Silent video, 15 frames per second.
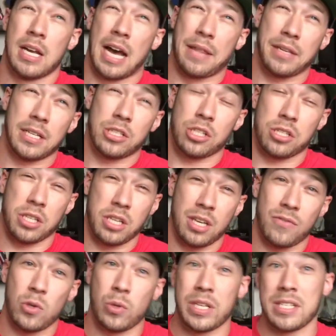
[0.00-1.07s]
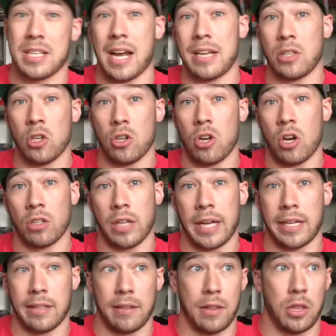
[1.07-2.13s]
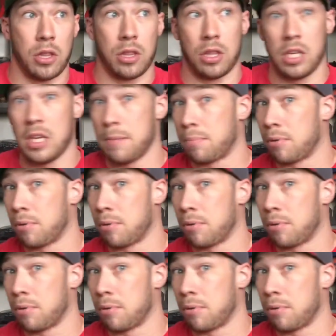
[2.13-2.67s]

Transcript: I think it's just going to give you an inside look on like the